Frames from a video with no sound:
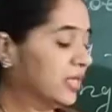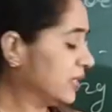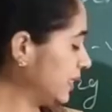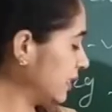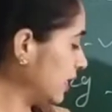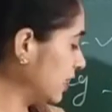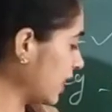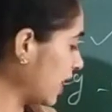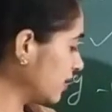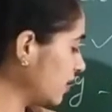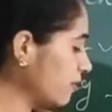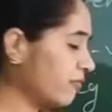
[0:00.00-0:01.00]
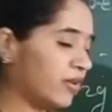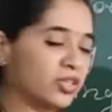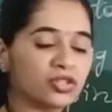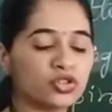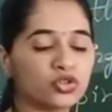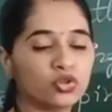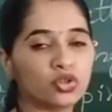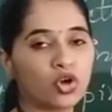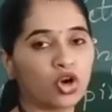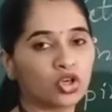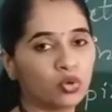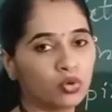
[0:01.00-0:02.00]
then another one should
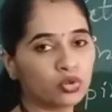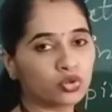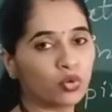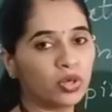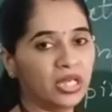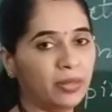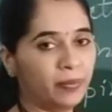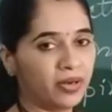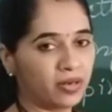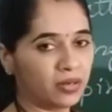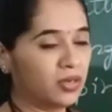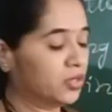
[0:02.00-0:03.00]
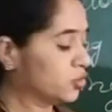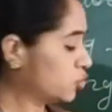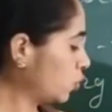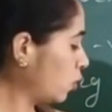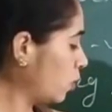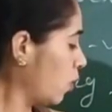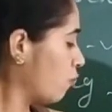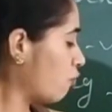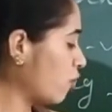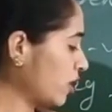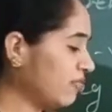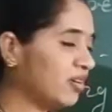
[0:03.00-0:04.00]
not go so deeper. So
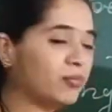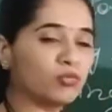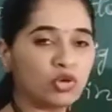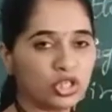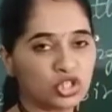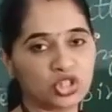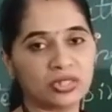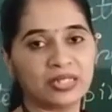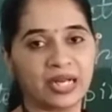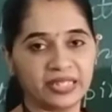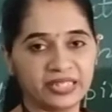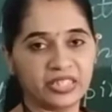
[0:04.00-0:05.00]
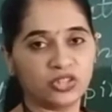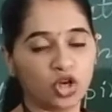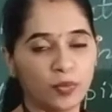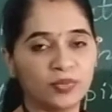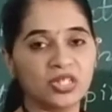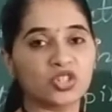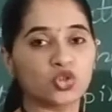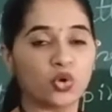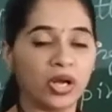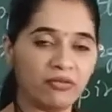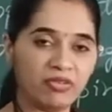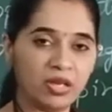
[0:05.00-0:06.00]
whatever moisture content of the
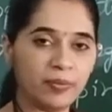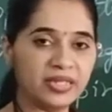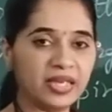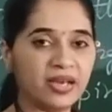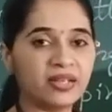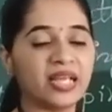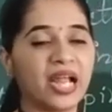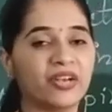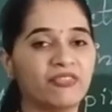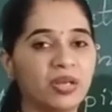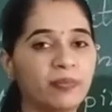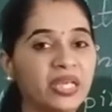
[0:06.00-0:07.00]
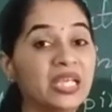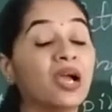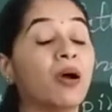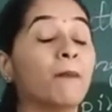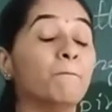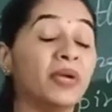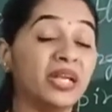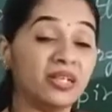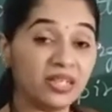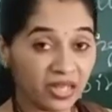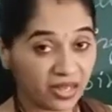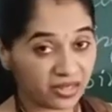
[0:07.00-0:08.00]
soil will be there, that will be
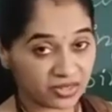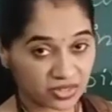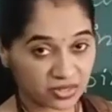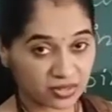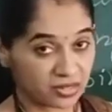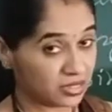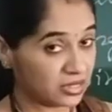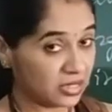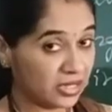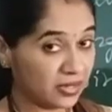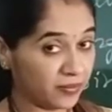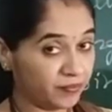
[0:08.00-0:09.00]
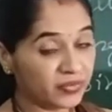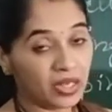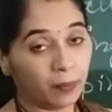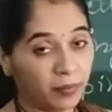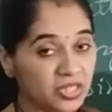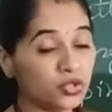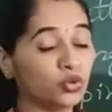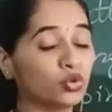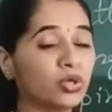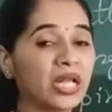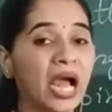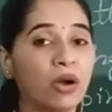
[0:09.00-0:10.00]
maintained. Clear? Means you
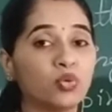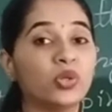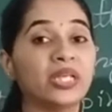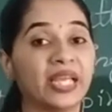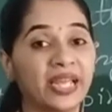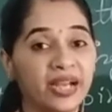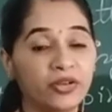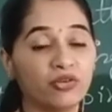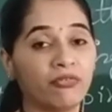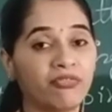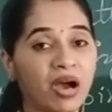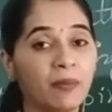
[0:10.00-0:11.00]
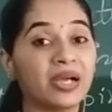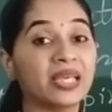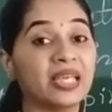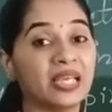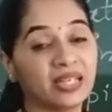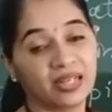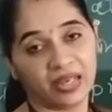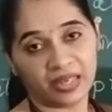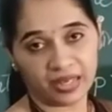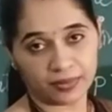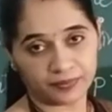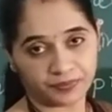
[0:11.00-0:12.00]
don't have to irrigate your farm again and
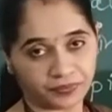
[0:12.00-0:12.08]
again.